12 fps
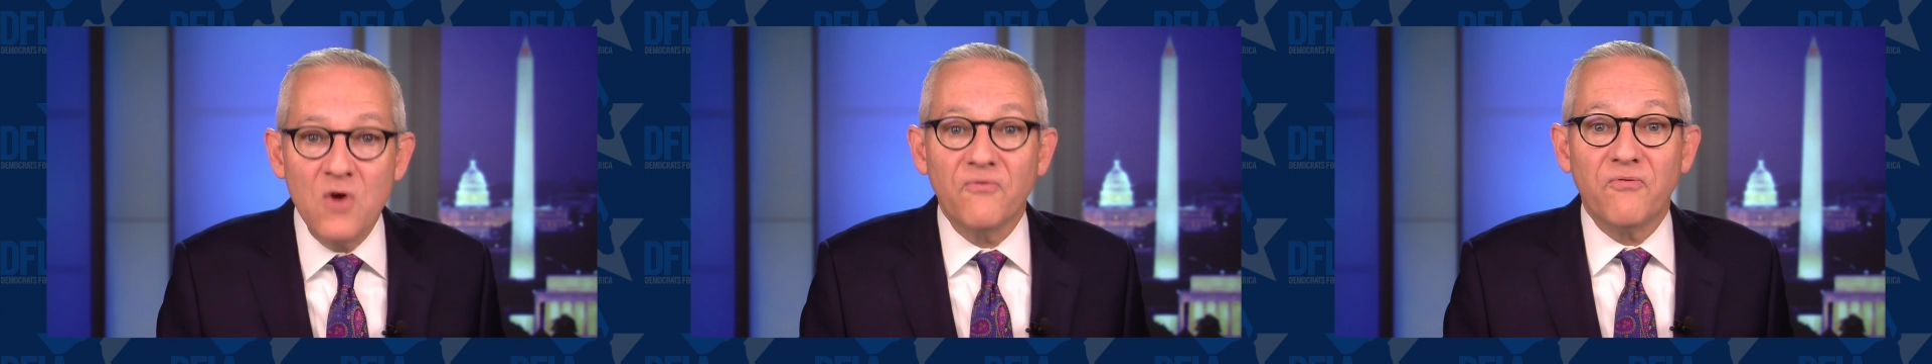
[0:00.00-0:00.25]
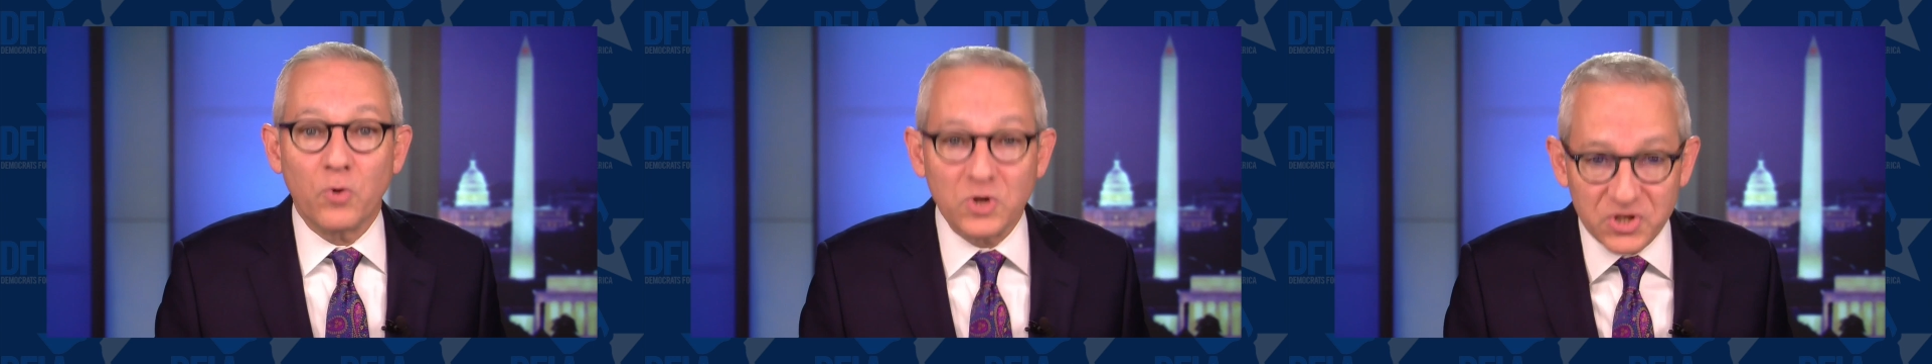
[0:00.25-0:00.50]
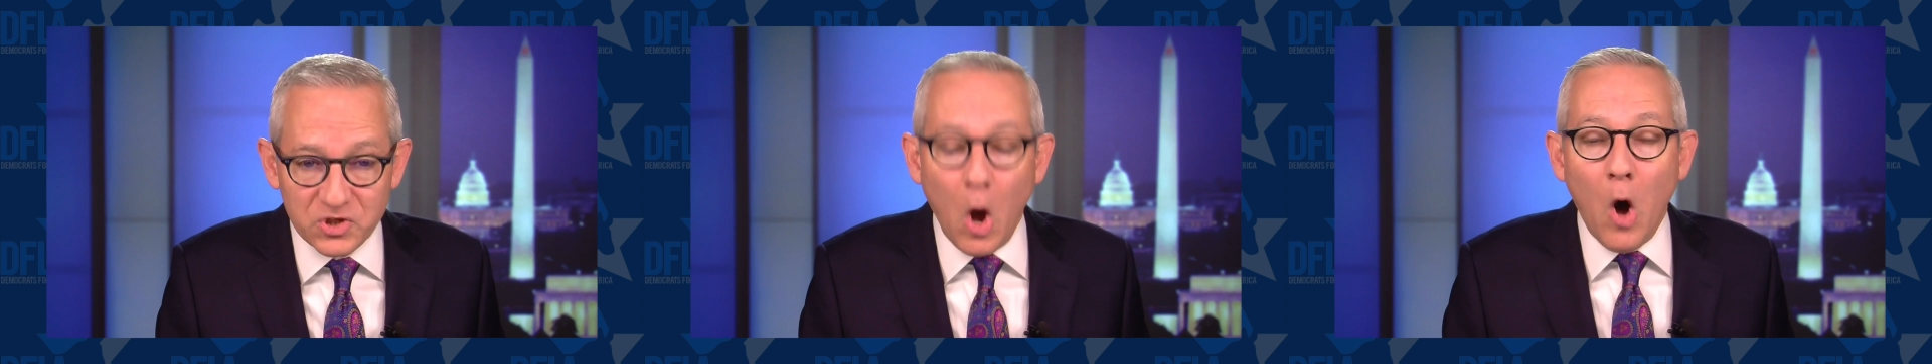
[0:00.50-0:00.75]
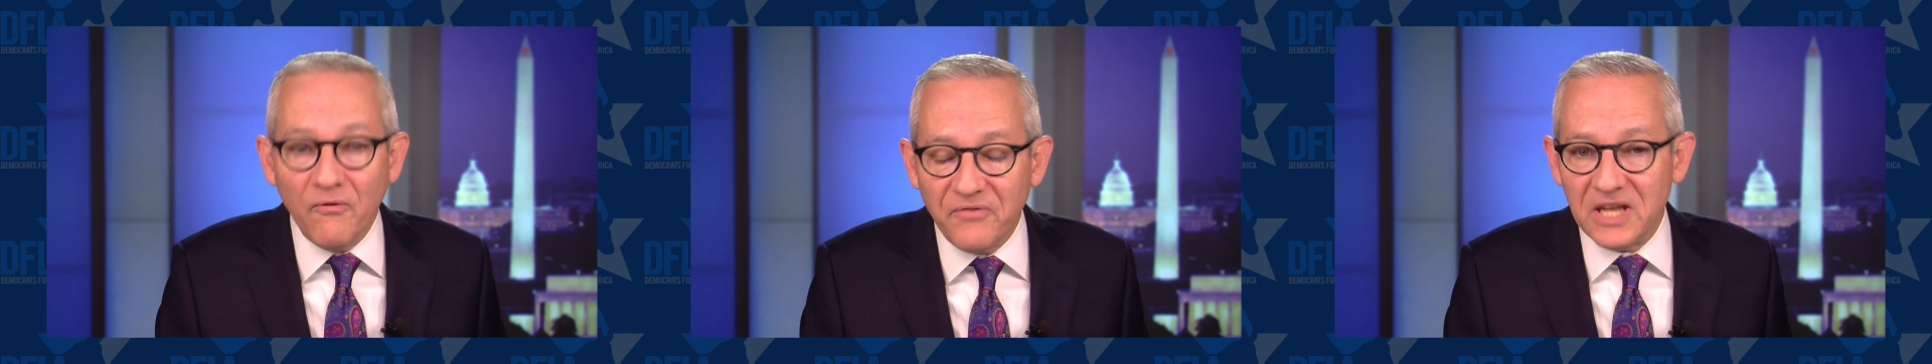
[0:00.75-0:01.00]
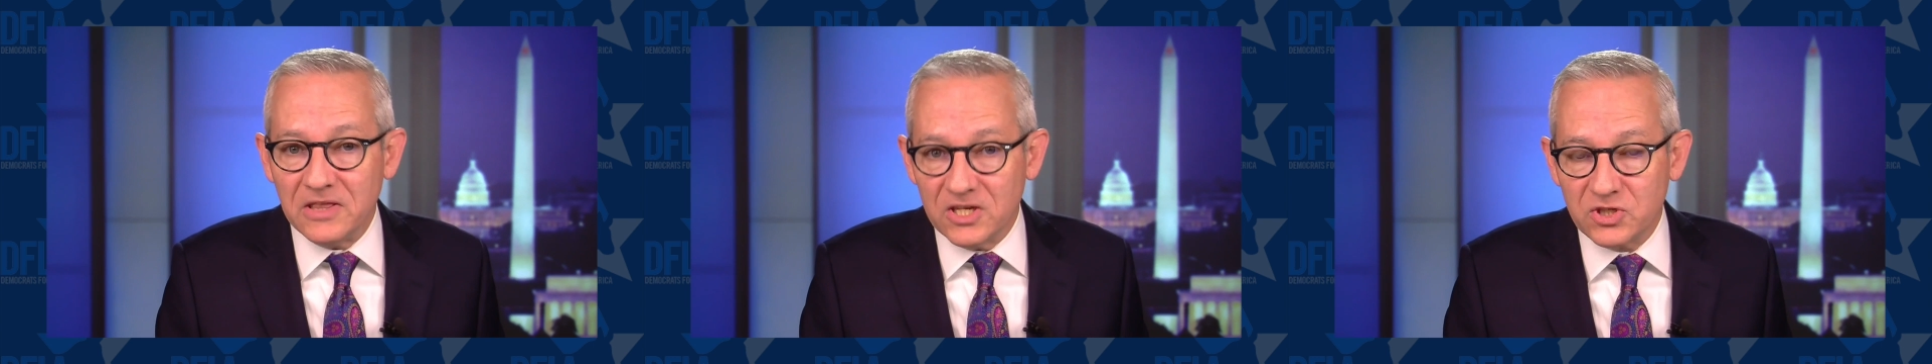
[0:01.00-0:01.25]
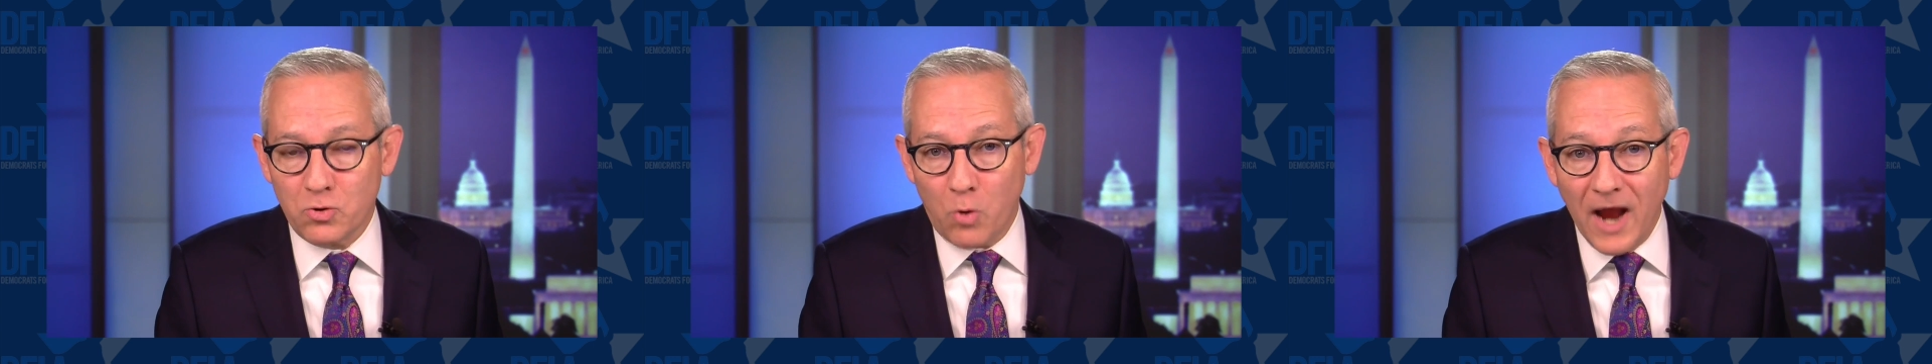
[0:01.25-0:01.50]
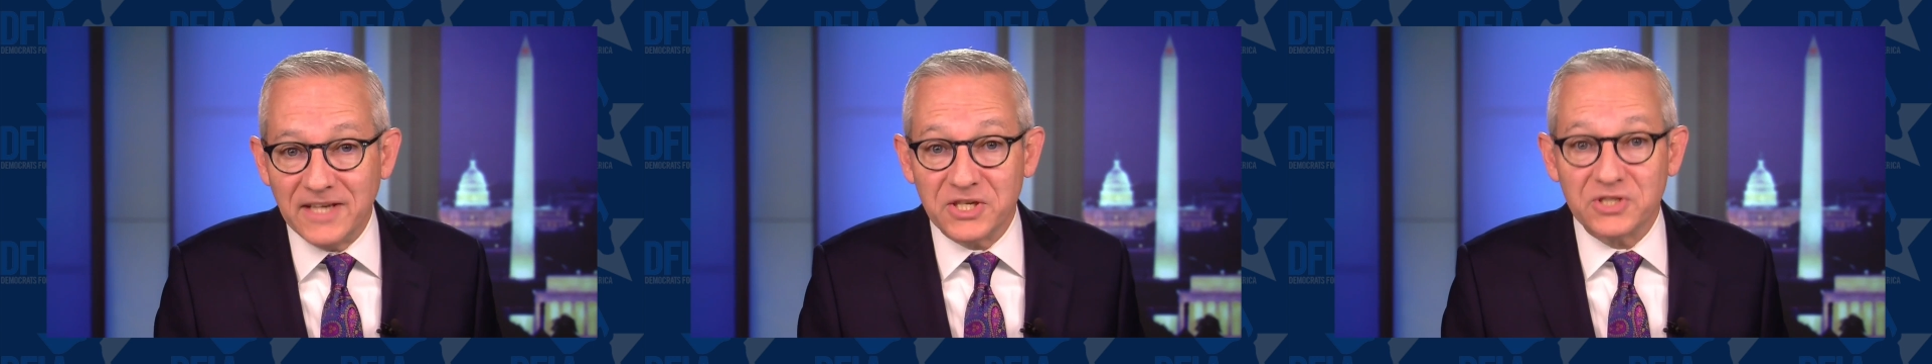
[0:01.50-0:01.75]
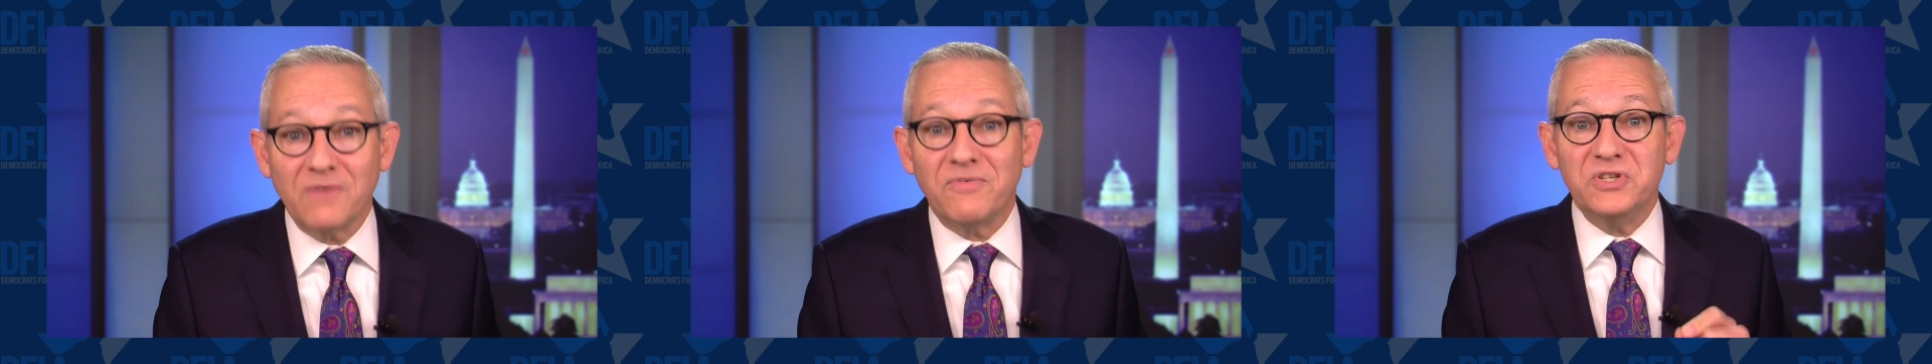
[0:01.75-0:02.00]
for solving this
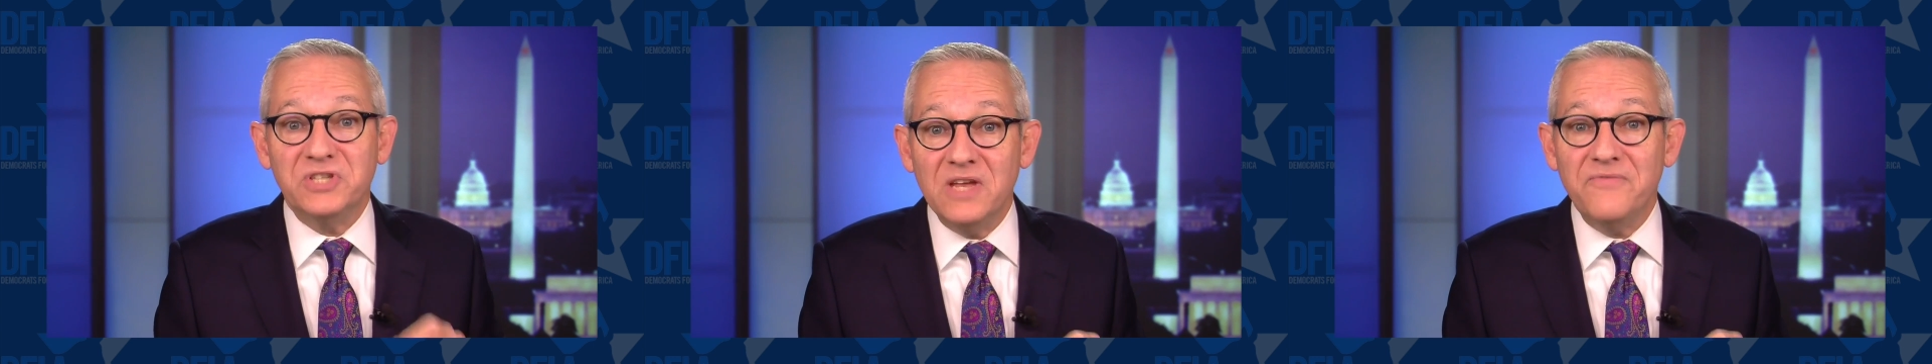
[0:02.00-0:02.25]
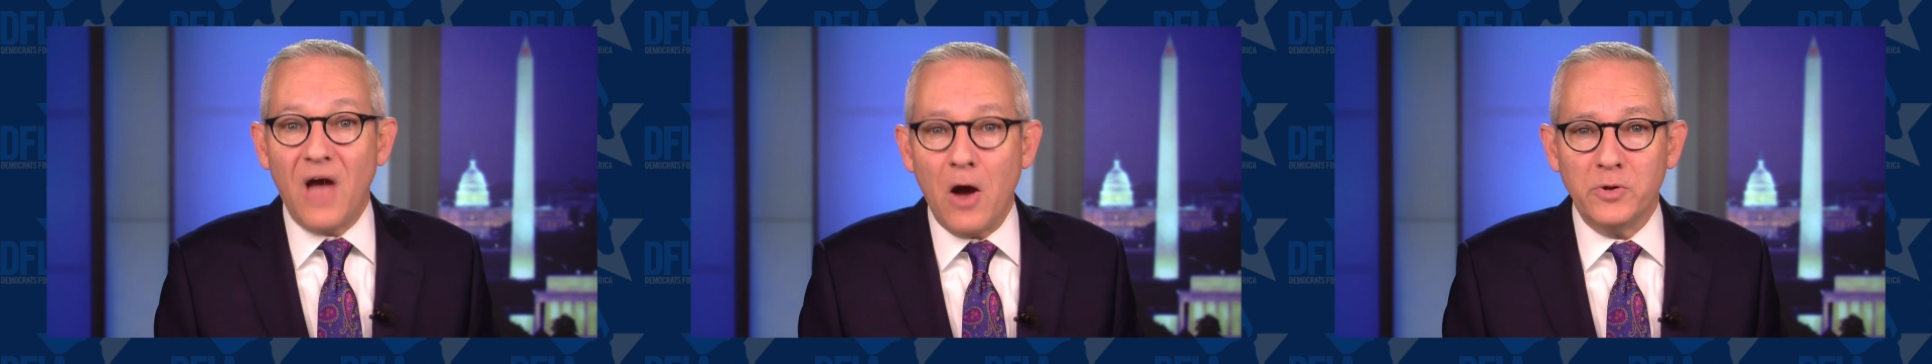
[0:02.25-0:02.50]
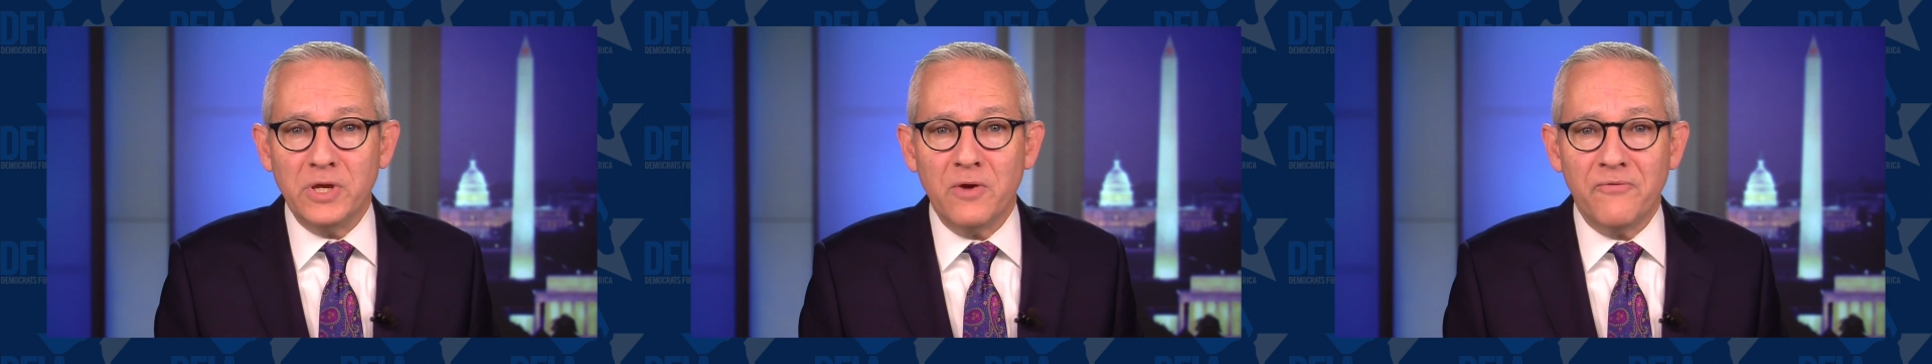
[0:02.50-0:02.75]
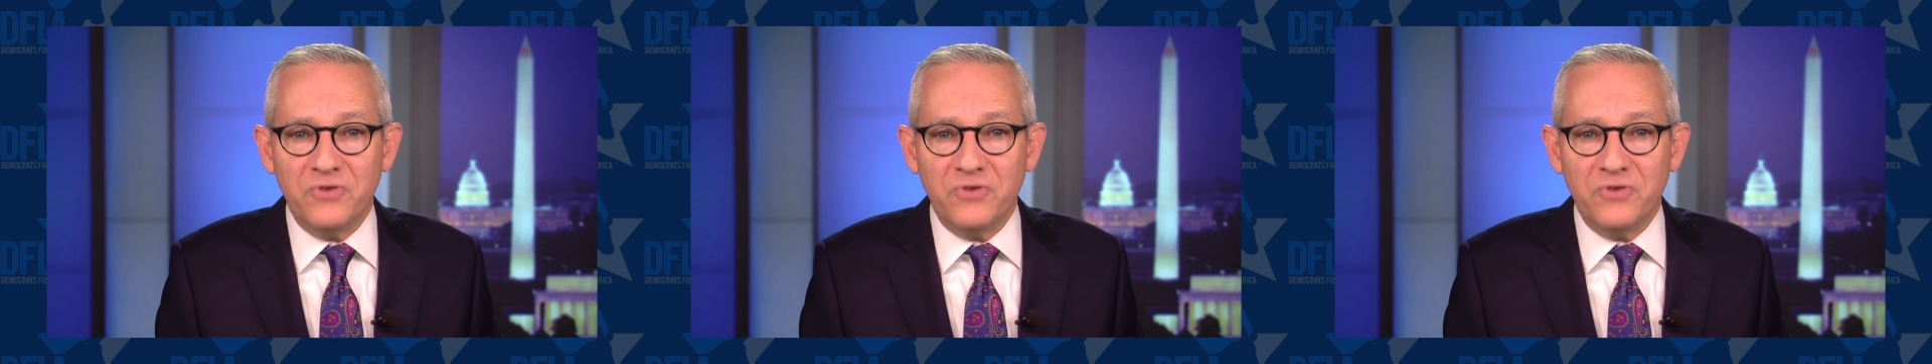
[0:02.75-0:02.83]
crisis of the devaluing